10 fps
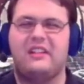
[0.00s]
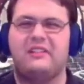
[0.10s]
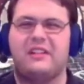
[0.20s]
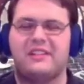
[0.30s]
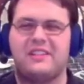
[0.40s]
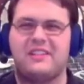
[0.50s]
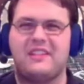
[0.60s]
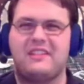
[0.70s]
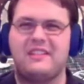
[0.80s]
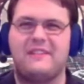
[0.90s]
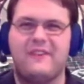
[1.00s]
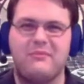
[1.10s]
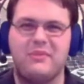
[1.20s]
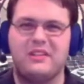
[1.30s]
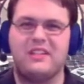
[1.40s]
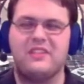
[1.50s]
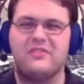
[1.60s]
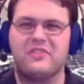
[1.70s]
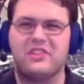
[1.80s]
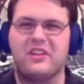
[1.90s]
existing 65 million
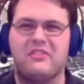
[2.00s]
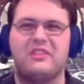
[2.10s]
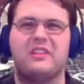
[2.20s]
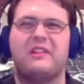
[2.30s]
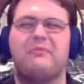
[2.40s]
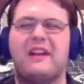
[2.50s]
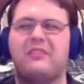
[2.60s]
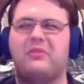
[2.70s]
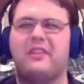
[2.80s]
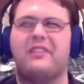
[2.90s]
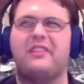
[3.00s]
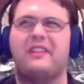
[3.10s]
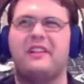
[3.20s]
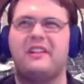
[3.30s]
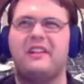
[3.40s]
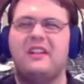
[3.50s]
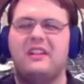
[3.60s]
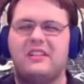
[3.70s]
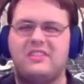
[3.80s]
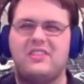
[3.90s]
years ago, like back with,
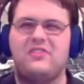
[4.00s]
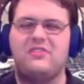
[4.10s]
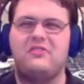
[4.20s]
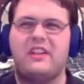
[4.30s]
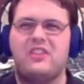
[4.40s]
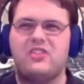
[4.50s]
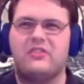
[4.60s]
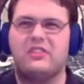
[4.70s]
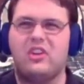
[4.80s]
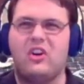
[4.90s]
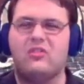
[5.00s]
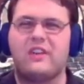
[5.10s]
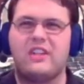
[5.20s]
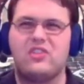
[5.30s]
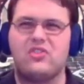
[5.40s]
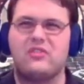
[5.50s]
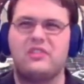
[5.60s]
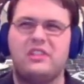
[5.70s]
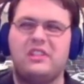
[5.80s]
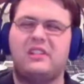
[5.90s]
let's see, Zoo Ranger and O
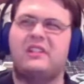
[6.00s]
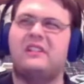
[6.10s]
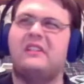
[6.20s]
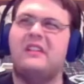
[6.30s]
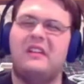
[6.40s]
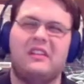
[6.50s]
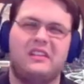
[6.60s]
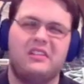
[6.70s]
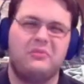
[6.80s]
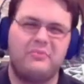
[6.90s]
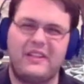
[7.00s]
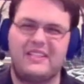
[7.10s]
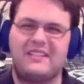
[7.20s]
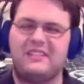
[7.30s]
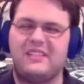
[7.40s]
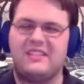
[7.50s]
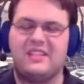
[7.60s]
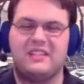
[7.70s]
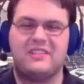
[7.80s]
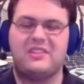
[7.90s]
Ranger, basically
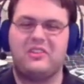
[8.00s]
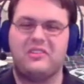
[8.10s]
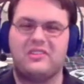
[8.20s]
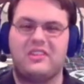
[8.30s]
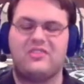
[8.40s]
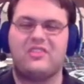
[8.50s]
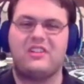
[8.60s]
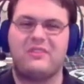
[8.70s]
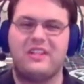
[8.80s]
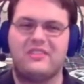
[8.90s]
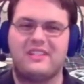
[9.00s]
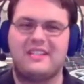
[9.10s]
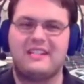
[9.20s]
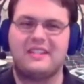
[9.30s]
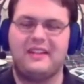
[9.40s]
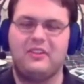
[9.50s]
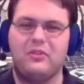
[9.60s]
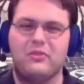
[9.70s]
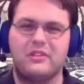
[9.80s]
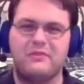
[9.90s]
still trying to adhere to Sentai
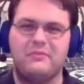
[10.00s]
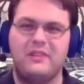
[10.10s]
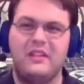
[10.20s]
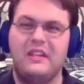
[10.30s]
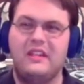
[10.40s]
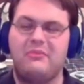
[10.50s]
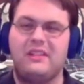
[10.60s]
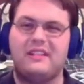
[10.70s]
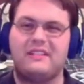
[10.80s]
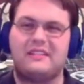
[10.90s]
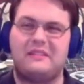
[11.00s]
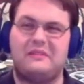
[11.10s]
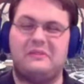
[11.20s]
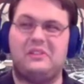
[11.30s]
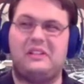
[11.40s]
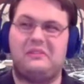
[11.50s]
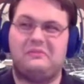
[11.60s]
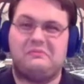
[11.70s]
lore because, well,